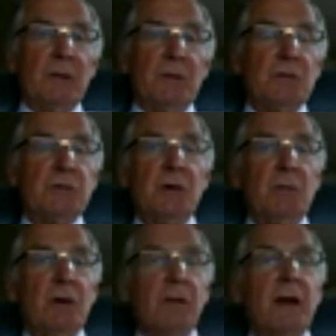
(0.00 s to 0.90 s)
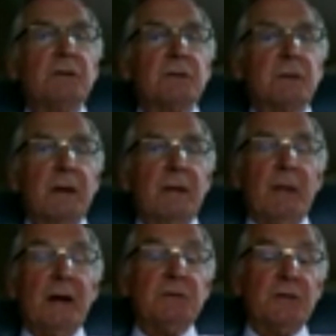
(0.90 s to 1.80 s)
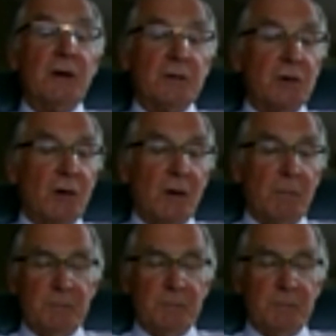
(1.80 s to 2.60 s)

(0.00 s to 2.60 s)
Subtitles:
you say, well, that's their job